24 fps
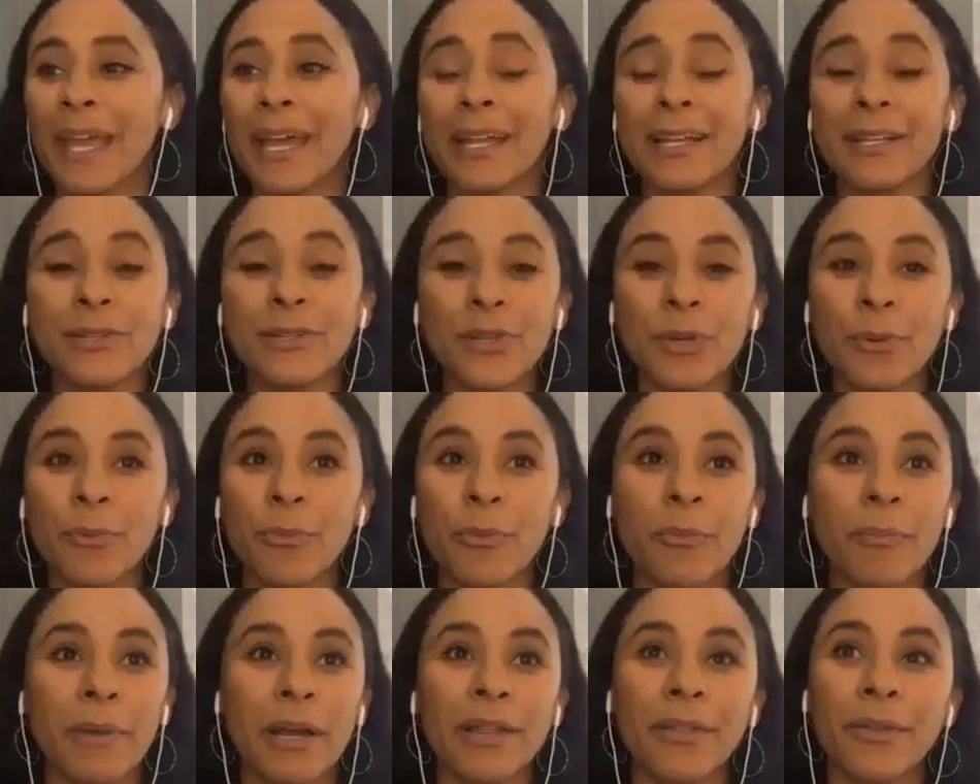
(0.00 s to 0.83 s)
And
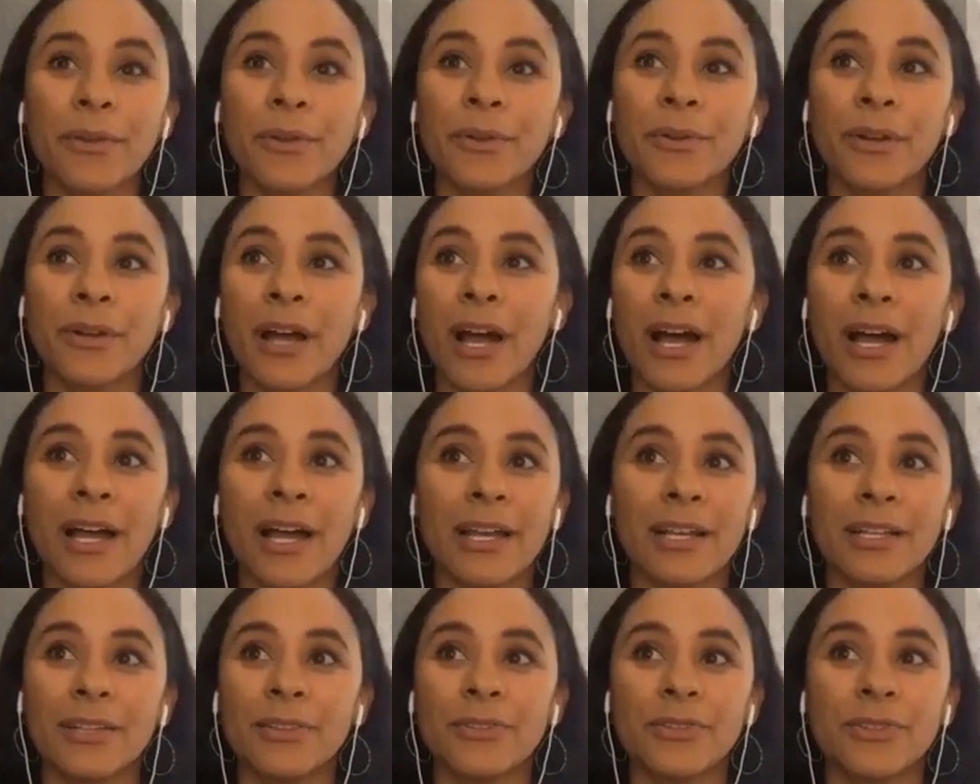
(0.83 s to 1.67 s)
when my little
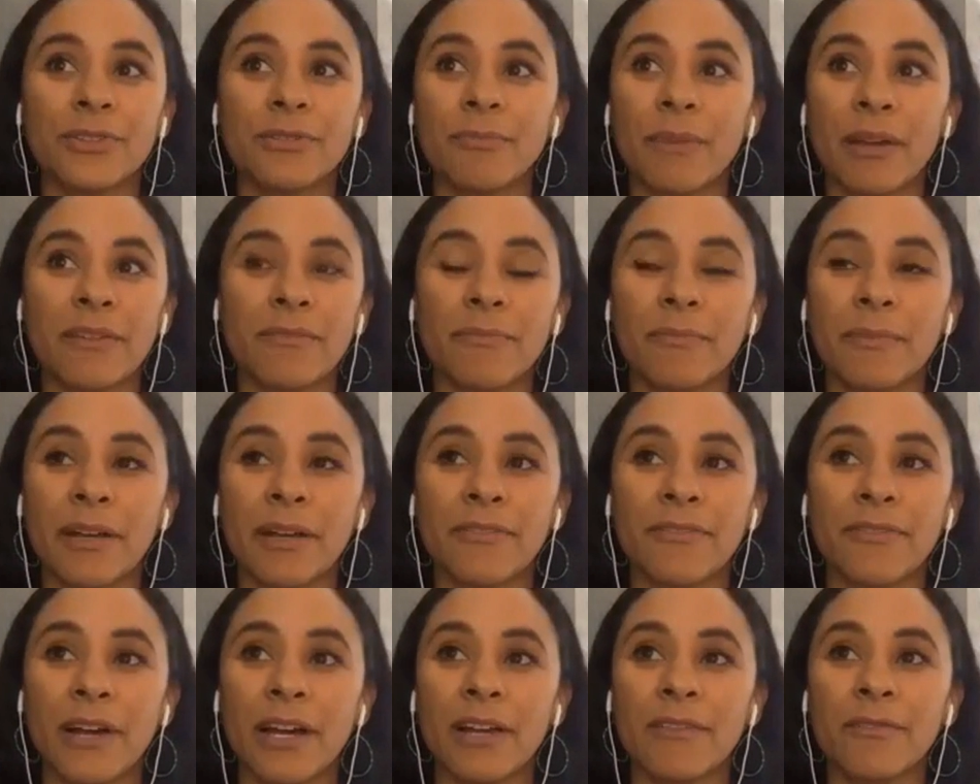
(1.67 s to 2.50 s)
guy, my
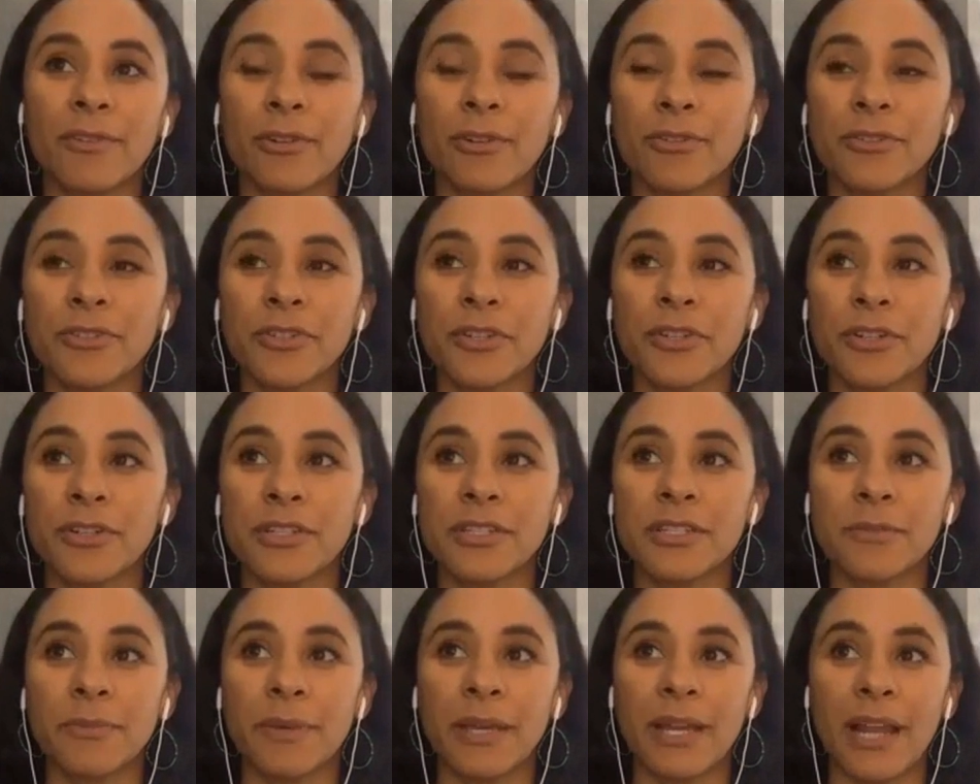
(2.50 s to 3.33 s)
my five year old,
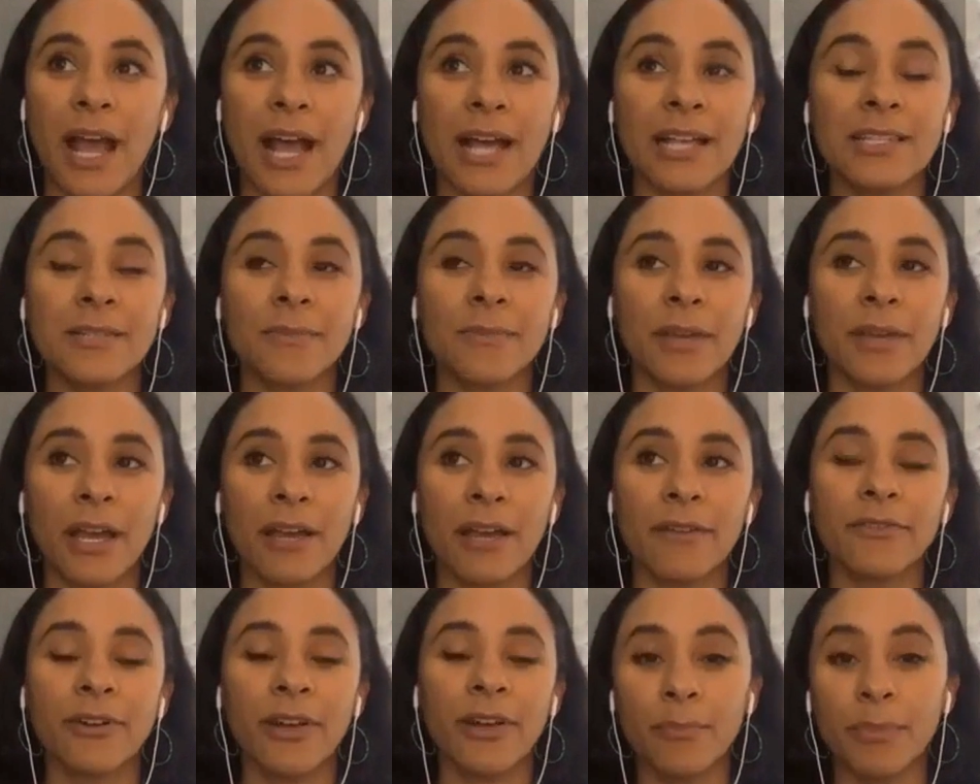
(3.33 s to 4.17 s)
turns to me and asks me
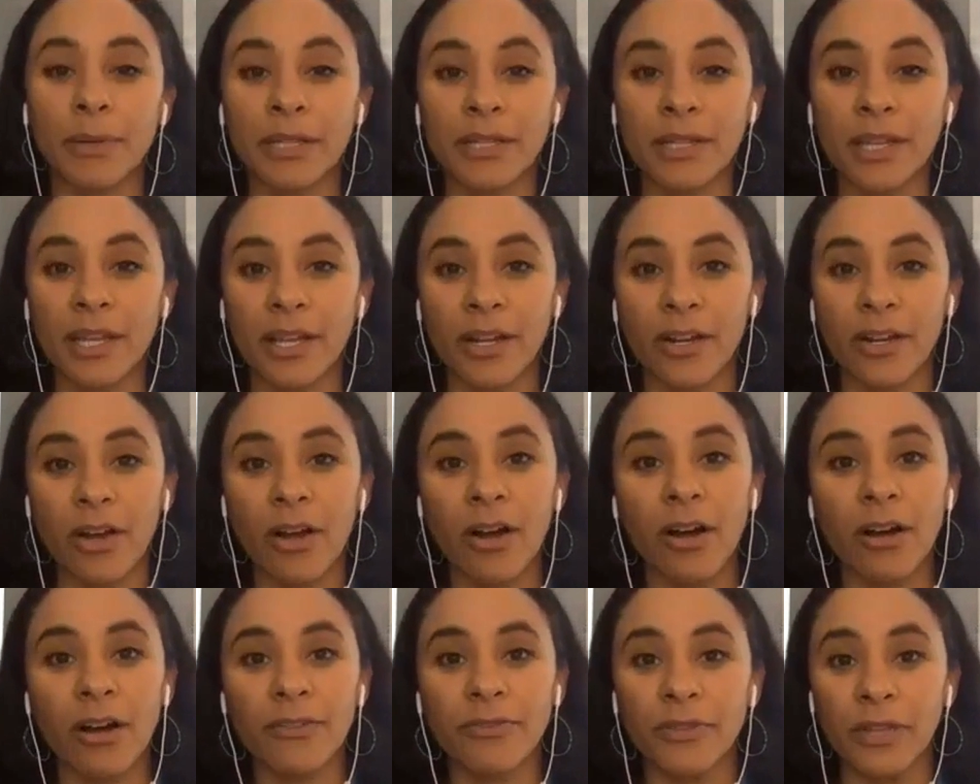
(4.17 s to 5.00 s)
after I've been laid
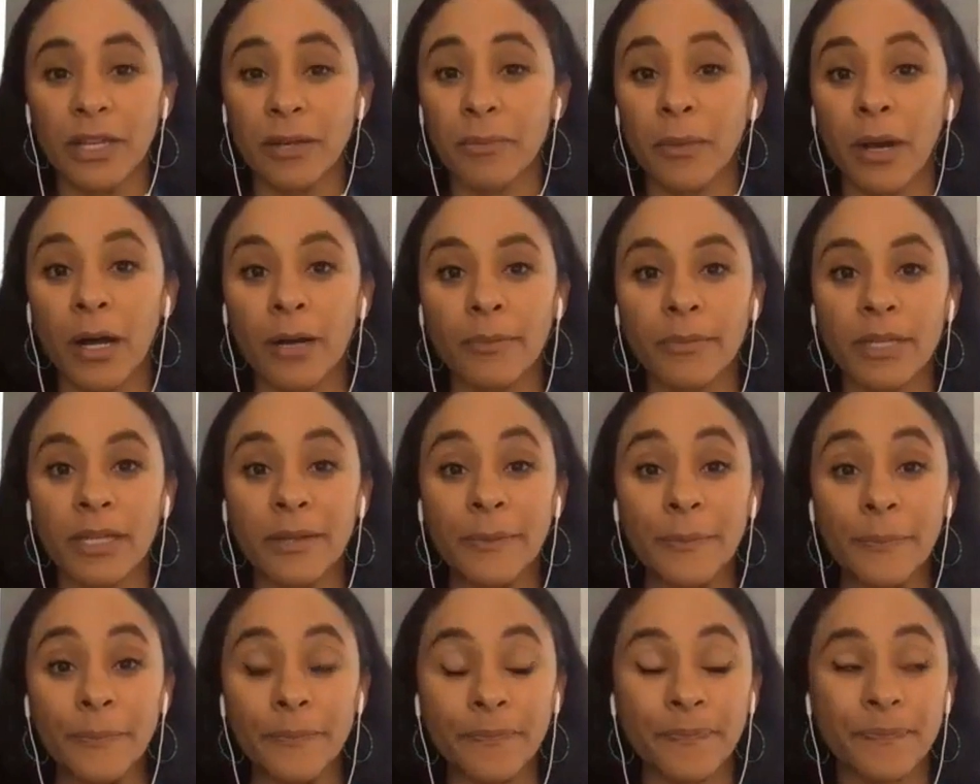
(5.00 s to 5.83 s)
off, like,
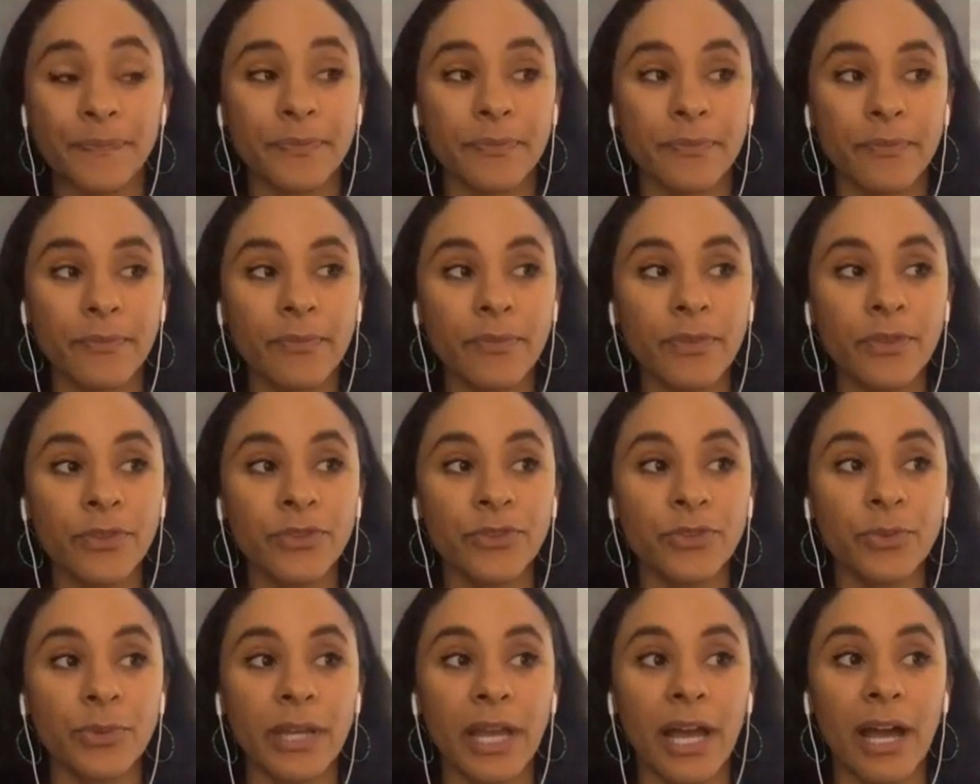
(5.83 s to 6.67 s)
"Mommy,
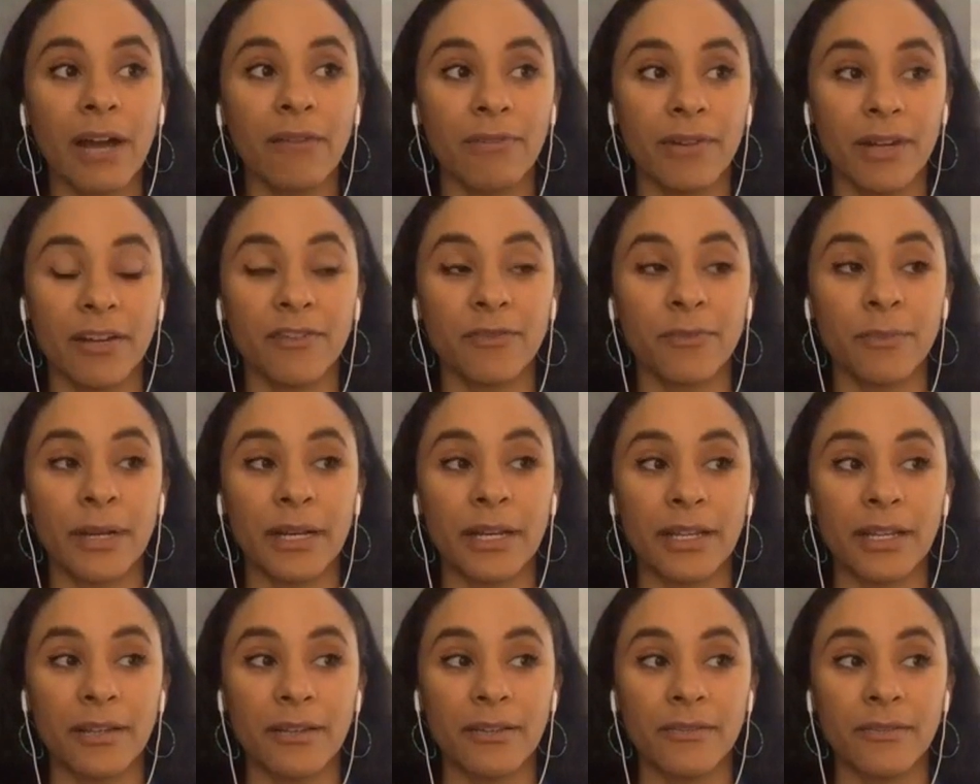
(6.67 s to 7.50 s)
do we have enough
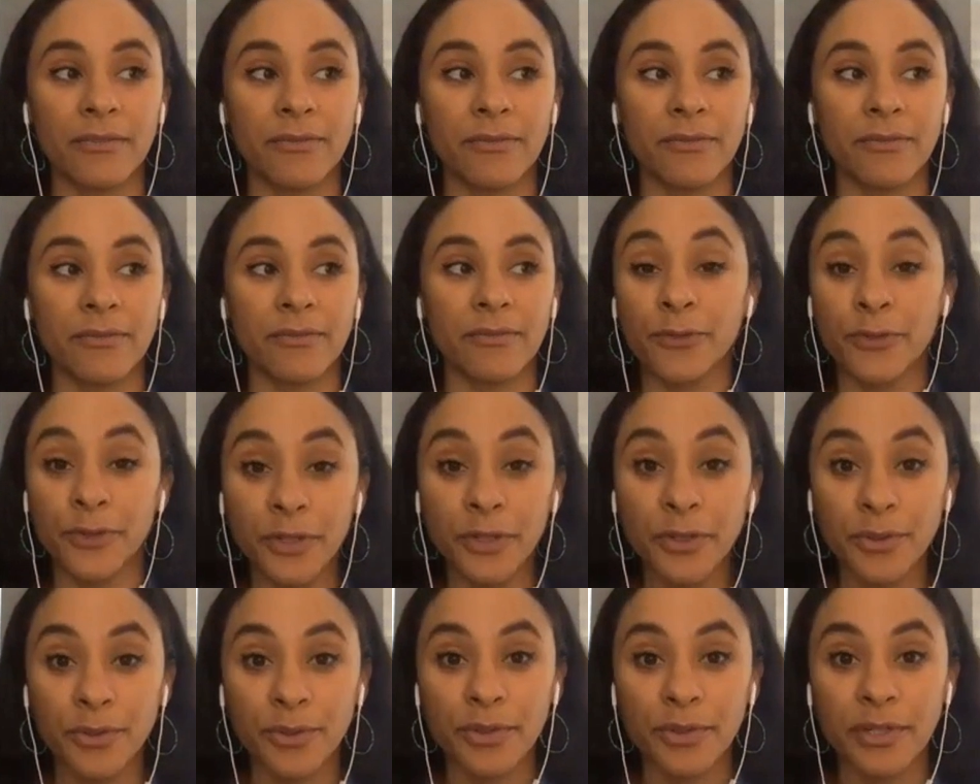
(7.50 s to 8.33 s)
money for
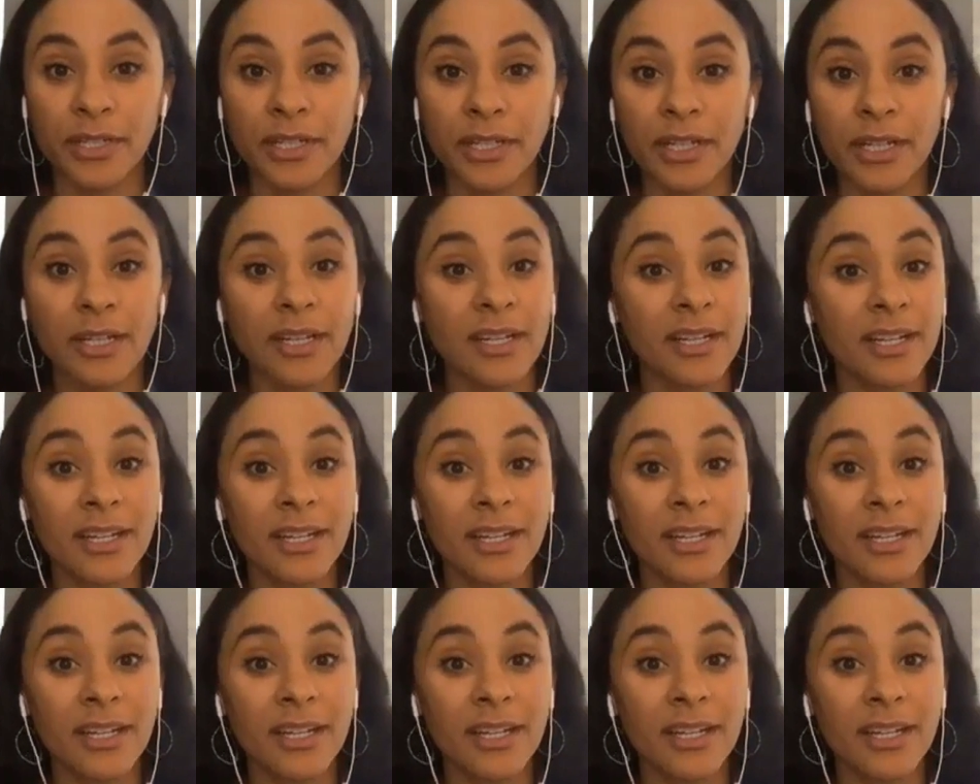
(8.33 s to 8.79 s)
food?"